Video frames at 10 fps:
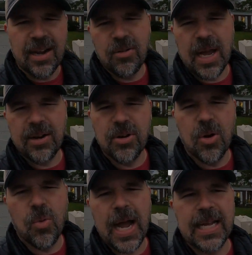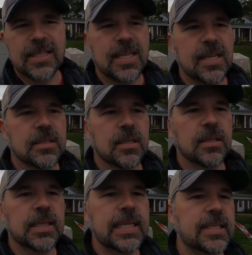I don't, I don't know why it says
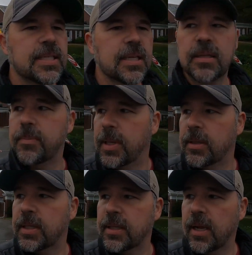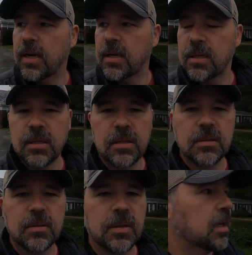leasing the building there.
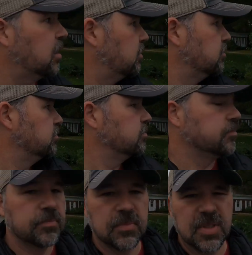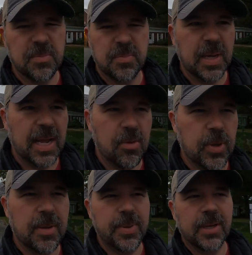Um, uh,
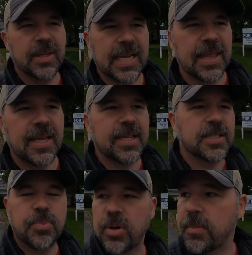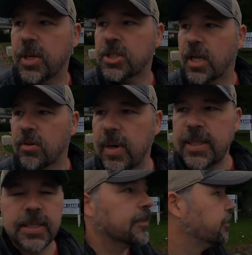with a building, I think it's pretty much like
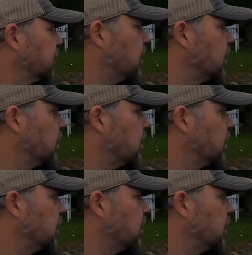renting.